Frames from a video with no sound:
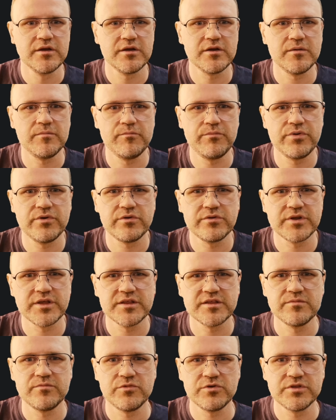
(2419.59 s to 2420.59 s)

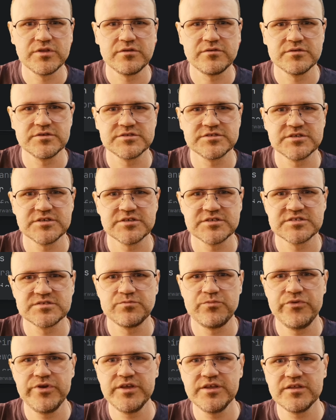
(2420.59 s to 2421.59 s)
Component model is a
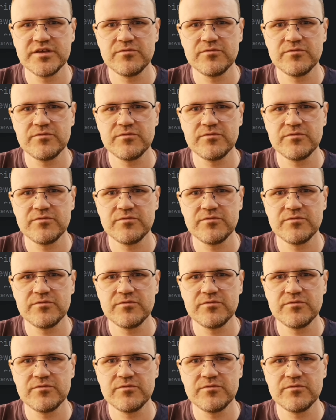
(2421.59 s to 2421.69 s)
Spring